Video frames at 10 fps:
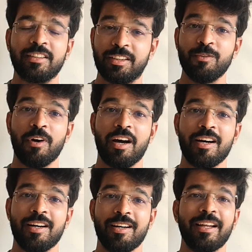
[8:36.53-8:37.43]
Siva.
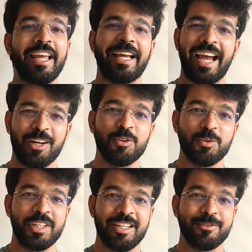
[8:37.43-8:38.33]
Like, I don't
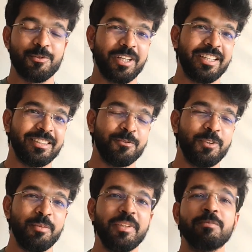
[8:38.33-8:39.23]
know whether what does it
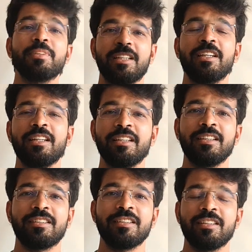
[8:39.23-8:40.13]
mean, but in
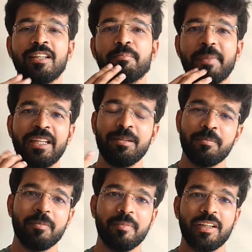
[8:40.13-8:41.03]
this
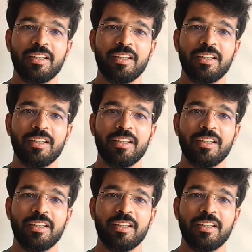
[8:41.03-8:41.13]
many